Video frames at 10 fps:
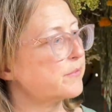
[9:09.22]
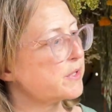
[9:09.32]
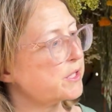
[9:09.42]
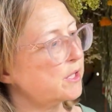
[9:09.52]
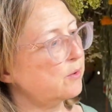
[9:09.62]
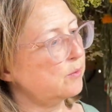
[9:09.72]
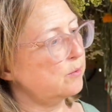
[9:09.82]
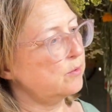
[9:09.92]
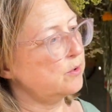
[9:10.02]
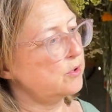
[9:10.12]
So
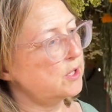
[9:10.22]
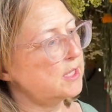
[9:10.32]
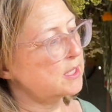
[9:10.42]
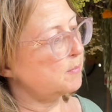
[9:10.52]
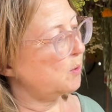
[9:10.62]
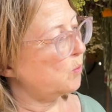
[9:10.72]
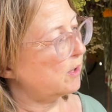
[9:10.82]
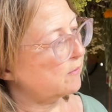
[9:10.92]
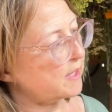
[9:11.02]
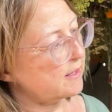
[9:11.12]
need to be aware of
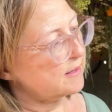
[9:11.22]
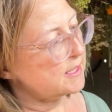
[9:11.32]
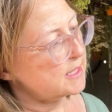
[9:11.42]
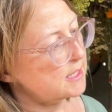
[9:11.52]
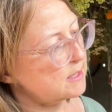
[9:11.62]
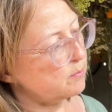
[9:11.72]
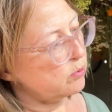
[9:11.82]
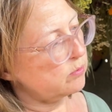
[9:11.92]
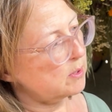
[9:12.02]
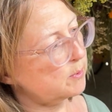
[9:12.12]
that. This is
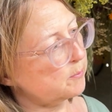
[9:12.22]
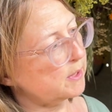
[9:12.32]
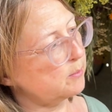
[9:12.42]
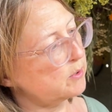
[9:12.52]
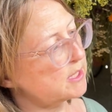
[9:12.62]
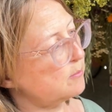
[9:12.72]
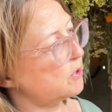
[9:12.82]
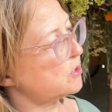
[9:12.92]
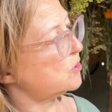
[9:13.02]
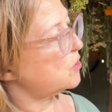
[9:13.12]
probably pretty
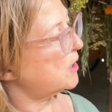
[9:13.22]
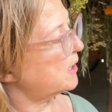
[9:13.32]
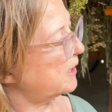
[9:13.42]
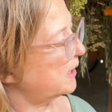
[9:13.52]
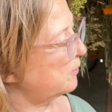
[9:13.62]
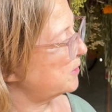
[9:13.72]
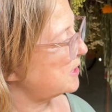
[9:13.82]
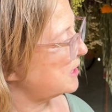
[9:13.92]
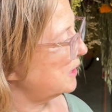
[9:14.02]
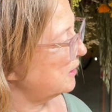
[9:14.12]
much dry, I would
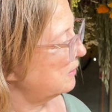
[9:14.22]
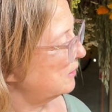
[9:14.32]
say.